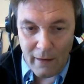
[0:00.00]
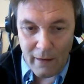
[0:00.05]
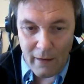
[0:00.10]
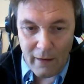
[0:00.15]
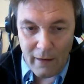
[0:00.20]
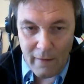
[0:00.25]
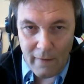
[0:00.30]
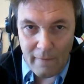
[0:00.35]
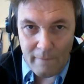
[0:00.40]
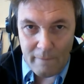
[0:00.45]

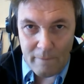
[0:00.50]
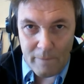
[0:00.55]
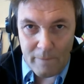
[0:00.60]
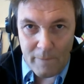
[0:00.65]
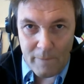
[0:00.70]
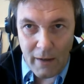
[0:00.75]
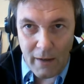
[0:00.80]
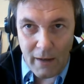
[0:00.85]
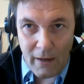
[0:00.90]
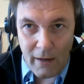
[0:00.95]

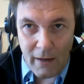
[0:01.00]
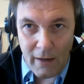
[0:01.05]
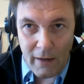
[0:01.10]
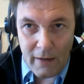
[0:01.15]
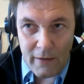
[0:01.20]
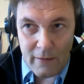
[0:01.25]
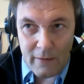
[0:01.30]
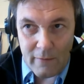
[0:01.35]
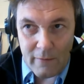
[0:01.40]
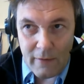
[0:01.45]

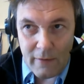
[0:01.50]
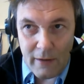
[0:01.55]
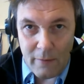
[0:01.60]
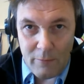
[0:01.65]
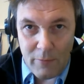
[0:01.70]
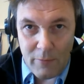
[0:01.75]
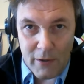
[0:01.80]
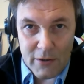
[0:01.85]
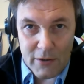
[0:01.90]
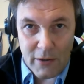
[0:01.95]
I
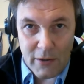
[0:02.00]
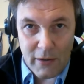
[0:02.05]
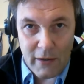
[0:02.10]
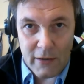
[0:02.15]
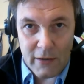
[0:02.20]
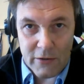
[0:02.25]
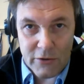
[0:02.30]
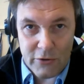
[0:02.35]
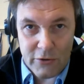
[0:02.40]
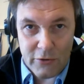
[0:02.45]

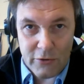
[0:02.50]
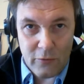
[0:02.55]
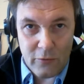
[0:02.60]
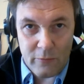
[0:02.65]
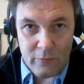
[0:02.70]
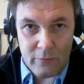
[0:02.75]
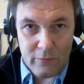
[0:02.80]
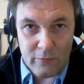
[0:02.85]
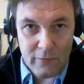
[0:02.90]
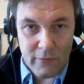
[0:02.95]
implicitly
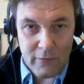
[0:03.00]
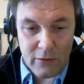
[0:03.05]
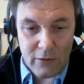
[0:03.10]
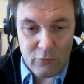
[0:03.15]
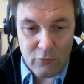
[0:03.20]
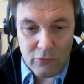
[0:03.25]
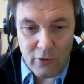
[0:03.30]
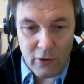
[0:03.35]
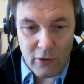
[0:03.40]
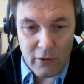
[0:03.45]
assume that
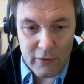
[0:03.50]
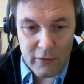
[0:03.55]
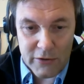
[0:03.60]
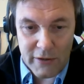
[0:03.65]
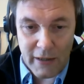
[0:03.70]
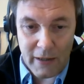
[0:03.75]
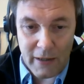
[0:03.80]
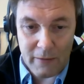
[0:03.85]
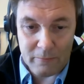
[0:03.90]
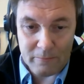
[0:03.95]
we're all the
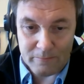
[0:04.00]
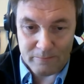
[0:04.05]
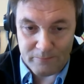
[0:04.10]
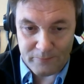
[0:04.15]
same.